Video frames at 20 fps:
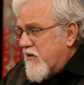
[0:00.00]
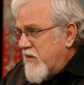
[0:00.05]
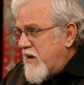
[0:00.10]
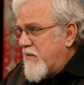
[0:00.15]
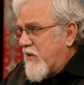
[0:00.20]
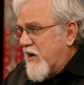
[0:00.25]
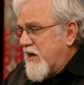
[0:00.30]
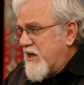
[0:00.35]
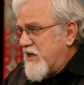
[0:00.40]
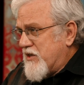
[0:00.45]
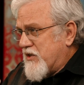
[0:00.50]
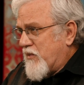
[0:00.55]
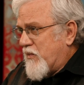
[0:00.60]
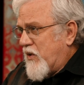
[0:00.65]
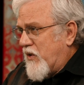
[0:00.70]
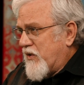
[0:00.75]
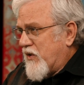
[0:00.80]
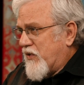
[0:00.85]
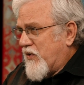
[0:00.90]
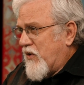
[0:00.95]
Remember, he's the
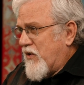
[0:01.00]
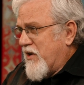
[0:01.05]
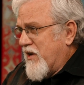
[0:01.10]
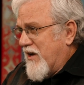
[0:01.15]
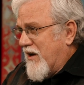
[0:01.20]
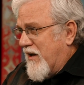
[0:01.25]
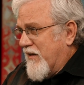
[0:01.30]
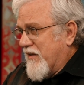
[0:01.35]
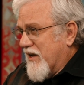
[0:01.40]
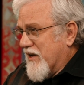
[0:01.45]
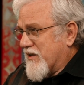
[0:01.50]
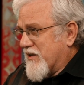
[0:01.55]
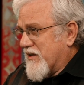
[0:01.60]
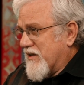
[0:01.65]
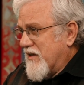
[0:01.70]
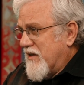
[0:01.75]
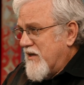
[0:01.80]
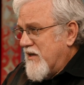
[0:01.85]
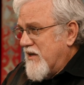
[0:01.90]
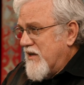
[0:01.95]
world authority on
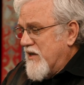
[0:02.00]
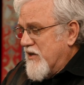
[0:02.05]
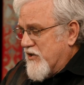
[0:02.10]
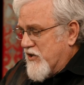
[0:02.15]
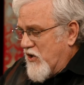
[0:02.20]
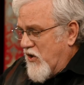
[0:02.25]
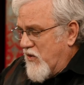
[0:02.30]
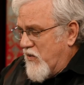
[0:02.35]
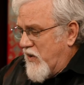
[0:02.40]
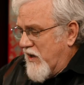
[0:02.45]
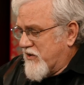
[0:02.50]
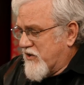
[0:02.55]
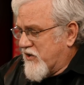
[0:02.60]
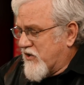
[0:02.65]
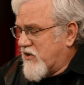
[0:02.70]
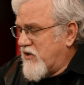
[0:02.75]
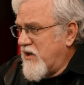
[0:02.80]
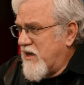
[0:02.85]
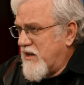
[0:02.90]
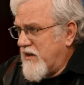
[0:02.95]
this. So
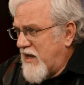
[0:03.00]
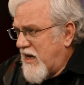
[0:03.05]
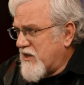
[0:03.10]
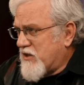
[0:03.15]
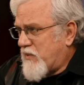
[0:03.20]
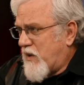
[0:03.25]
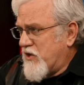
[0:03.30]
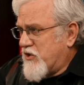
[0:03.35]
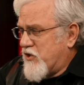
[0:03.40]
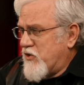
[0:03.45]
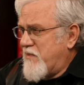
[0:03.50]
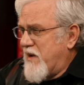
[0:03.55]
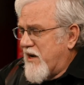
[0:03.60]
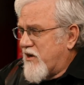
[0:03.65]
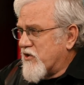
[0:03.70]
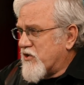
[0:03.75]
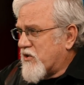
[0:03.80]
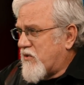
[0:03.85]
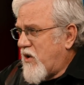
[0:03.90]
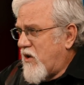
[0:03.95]
and that's why
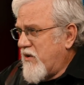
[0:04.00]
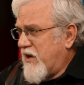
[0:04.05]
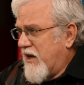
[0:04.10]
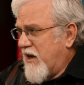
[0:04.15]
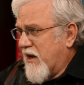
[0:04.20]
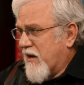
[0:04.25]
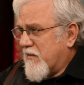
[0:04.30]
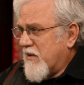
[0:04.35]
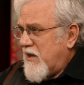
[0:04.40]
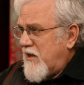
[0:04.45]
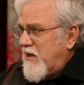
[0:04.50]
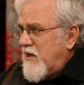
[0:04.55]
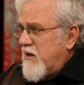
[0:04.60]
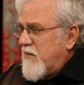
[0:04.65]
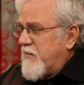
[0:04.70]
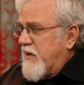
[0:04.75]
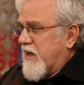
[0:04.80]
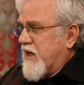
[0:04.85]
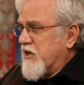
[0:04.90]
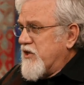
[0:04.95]
Shoemaker's quoting him,
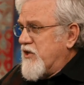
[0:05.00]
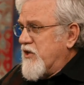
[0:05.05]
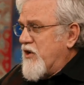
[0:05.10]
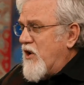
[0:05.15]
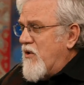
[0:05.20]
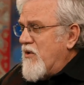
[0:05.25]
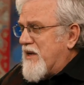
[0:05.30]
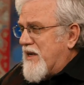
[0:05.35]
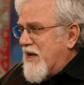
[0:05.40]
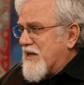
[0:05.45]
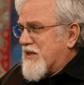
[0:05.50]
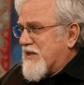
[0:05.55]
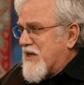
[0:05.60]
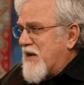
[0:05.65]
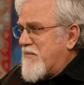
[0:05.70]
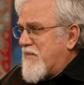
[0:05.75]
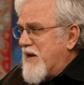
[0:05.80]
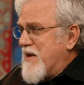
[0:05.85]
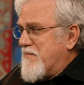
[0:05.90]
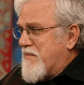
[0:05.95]
because you don't get
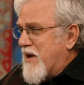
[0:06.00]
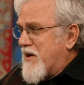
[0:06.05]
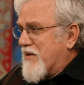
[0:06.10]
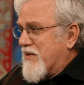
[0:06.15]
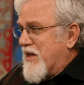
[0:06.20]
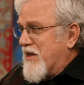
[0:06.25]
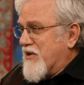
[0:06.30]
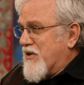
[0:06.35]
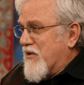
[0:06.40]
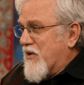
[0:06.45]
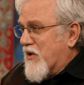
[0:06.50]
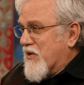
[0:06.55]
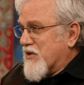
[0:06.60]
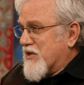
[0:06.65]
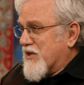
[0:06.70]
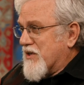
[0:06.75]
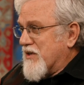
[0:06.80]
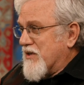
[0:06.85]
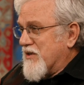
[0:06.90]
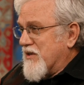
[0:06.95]
somebody better than
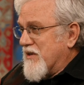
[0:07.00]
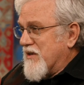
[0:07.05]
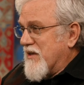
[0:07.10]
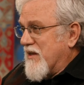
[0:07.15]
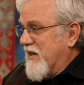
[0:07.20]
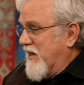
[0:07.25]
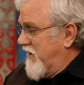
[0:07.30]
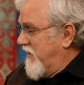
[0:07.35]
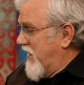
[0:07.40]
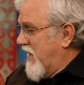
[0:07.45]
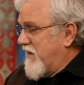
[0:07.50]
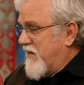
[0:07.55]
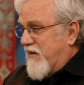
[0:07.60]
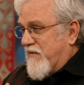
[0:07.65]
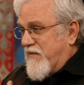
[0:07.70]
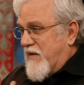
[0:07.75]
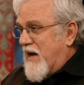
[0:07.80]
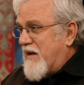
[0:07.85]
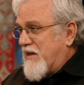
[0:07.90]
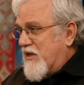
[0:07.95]
Darosh. And that
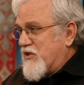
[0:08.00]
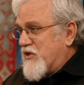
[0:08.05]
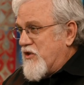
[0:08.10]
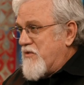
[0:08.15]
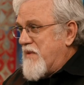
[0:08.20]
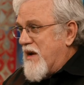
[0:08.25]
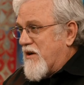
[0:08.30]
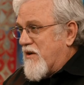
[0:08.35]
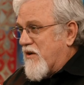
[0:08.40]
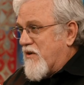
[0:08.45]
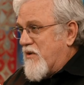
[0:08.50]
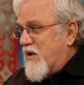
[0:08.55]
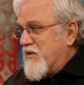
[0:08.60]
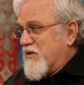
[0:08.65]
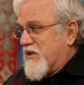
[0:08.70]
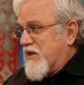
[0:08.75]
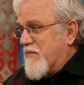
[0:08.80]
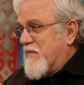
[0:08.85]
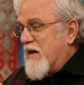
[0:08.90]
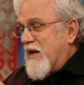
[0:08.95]
the fact that Shoemaker quotes him,